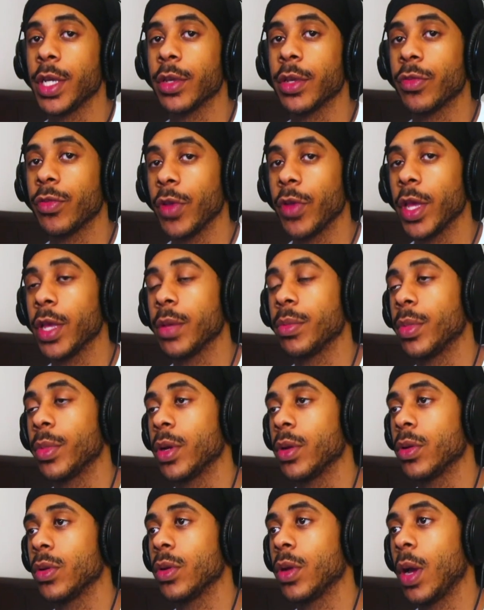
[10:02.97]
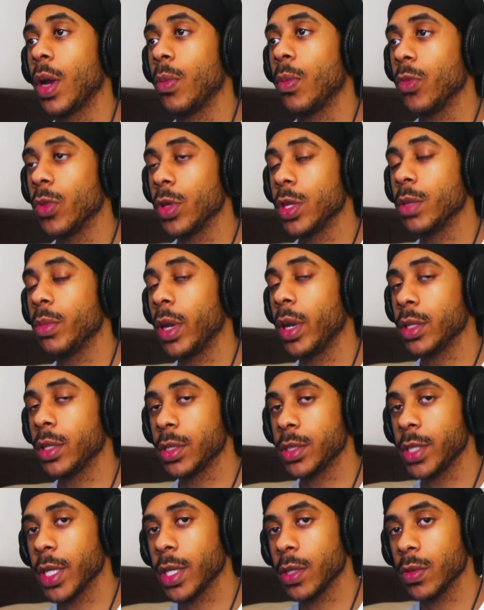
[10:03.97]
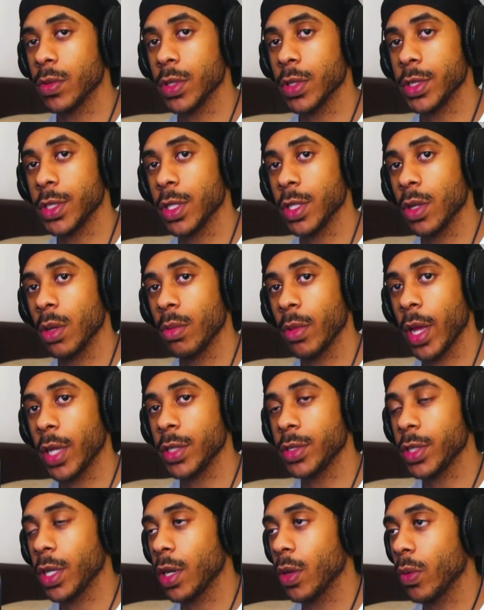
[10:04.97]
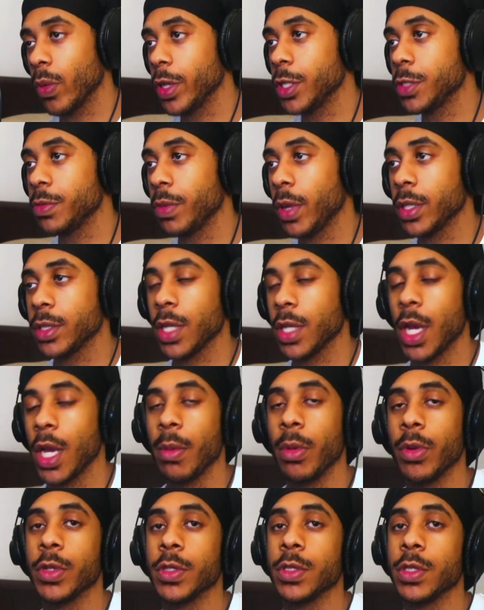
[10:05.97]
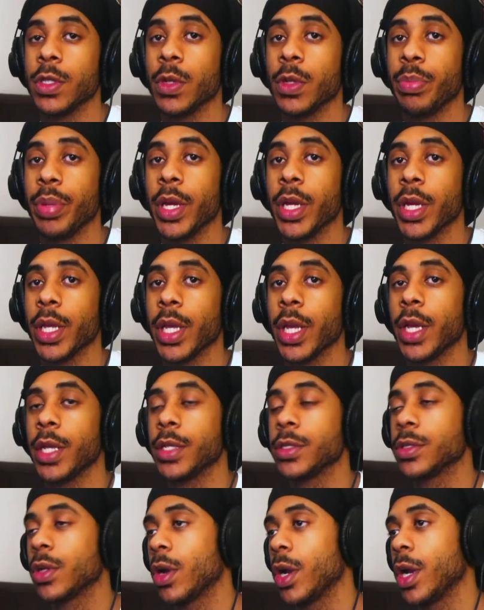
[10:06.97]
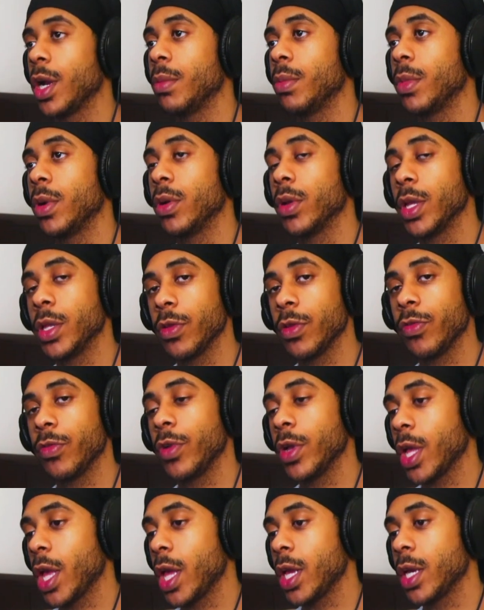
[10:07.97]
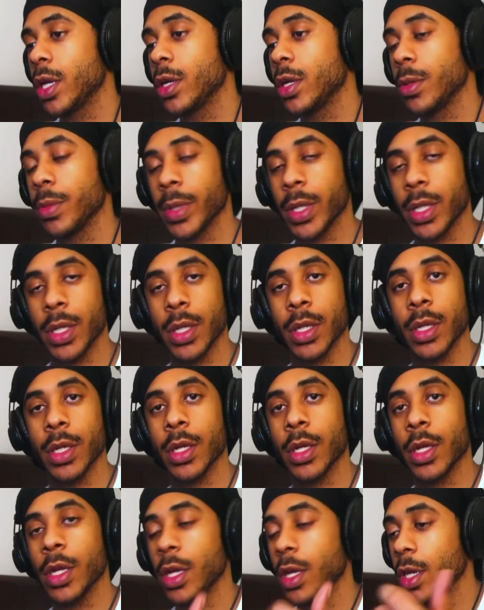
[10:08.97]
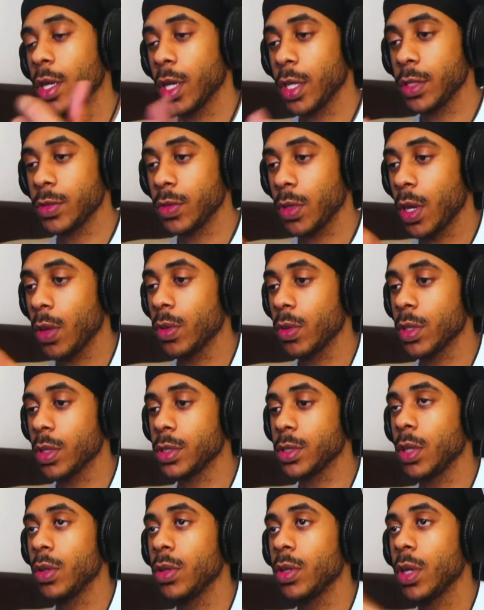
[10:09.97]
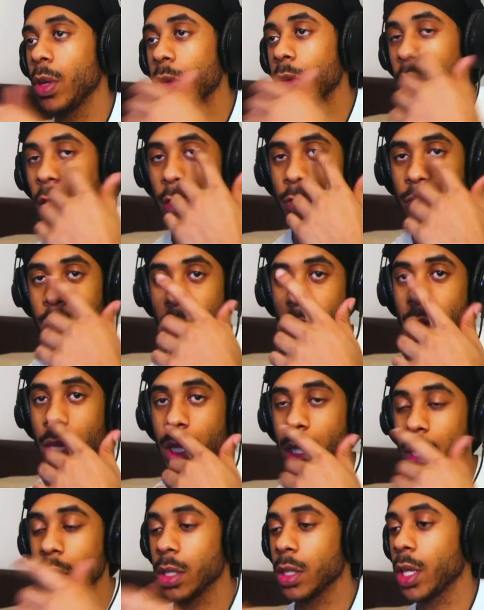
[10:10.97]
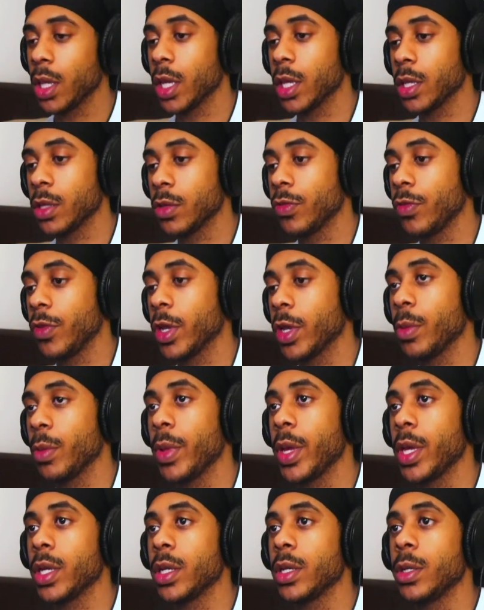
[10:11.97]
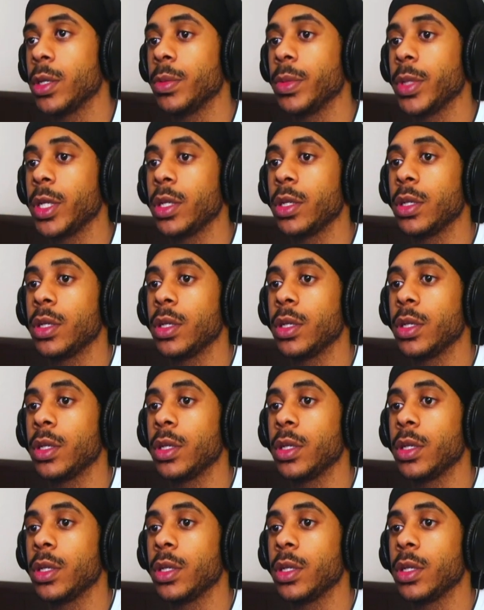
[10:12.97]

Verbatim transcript: fake, bro, I'm really about to take you to jail. I'm not trying to waste my time on this little petty ass crime, bro. Get the fuck out of here, man. That's what I would have told you. I would have gave her that look. Like, get the fuck up out of here, man.